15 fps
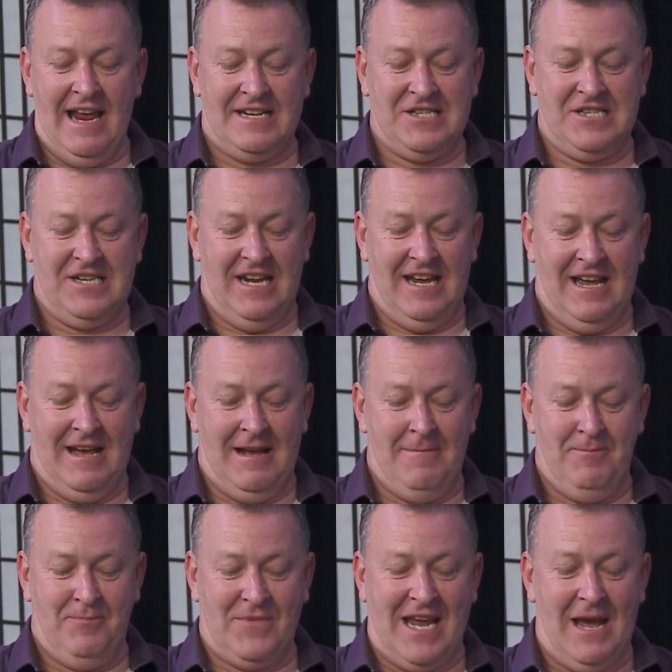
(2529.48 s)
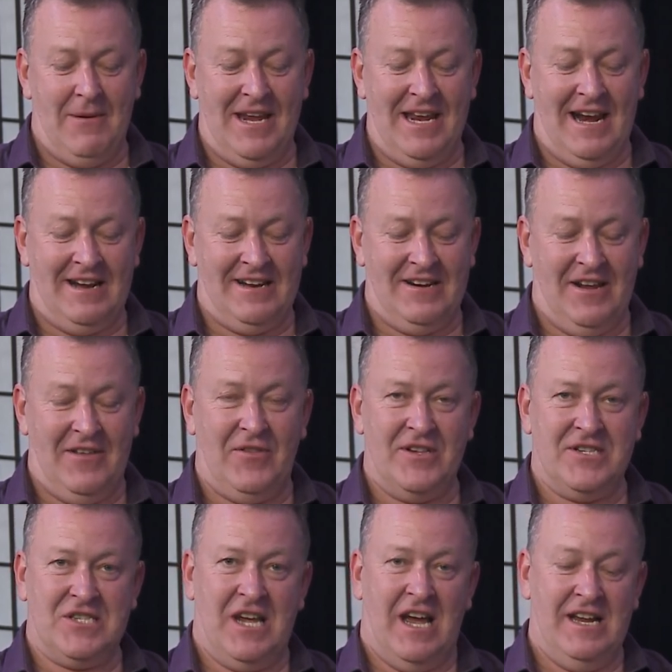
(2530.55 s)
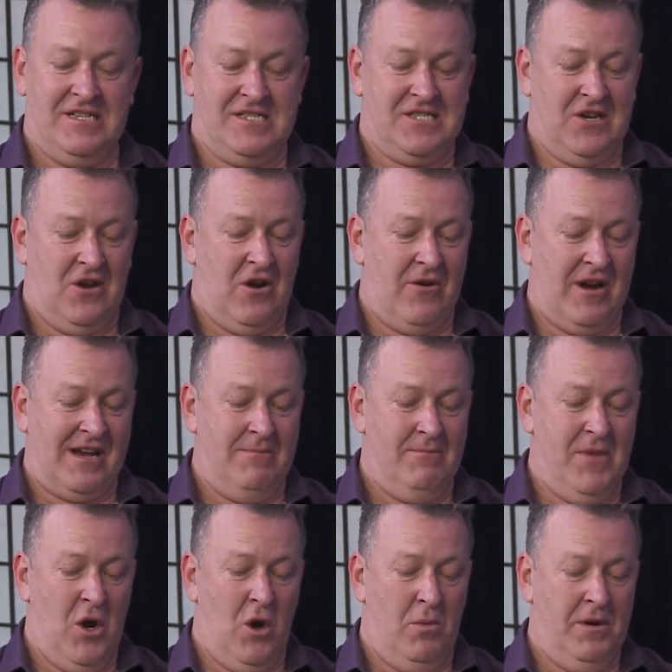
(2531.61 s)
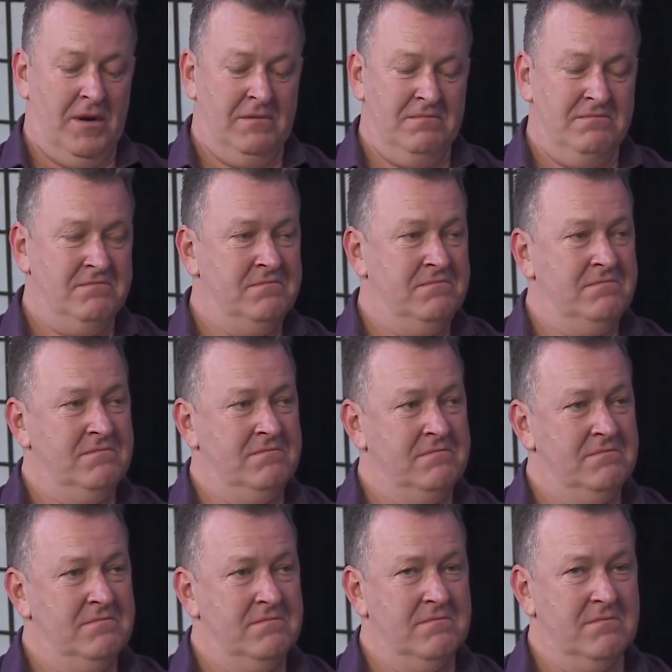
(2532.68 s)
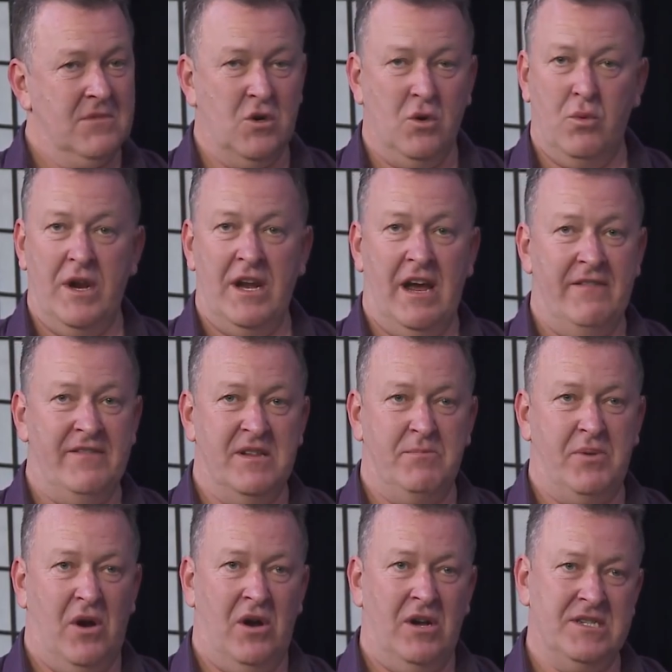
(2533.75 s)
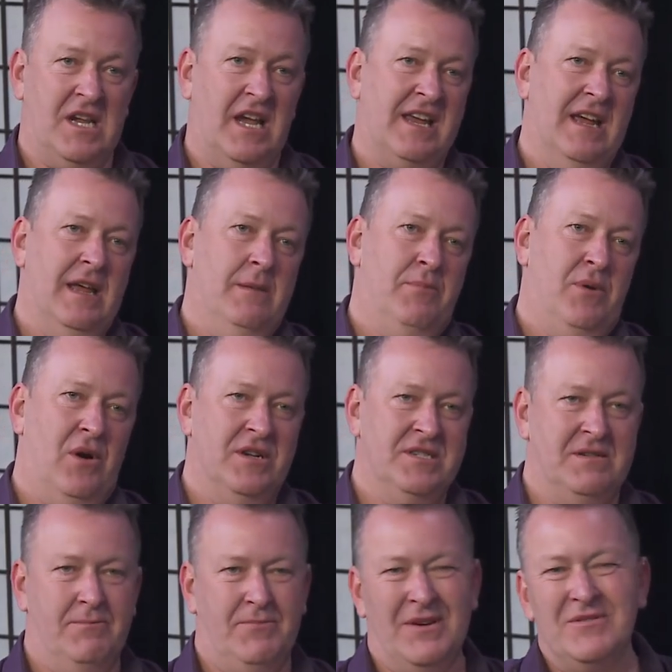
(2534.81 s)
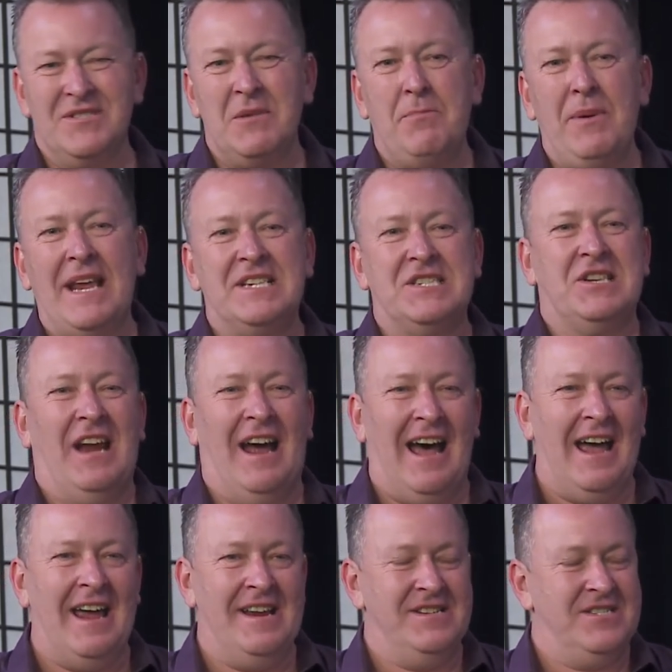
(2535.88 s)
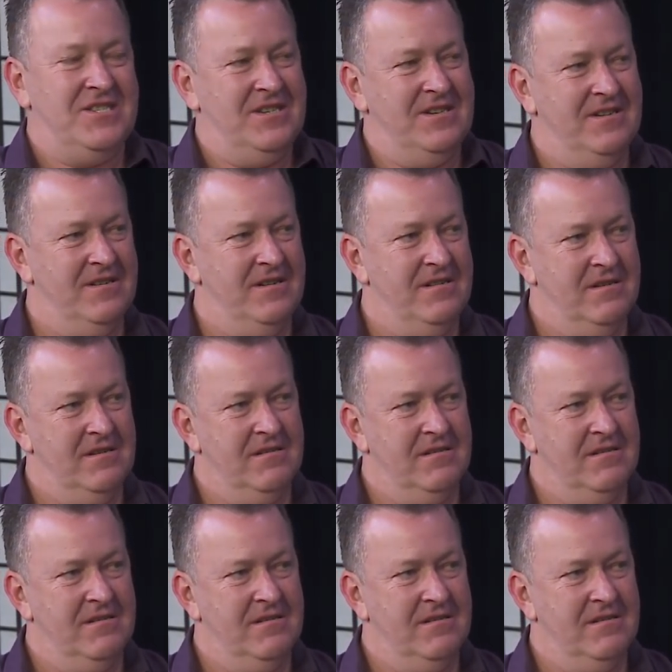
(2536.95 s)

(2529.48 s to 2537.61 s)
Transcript: next, um, coming in underneath the Saints, I reckon Melbourne. Good win over the Pies. Okay, the Pies, but it was I, a big start. I had them higher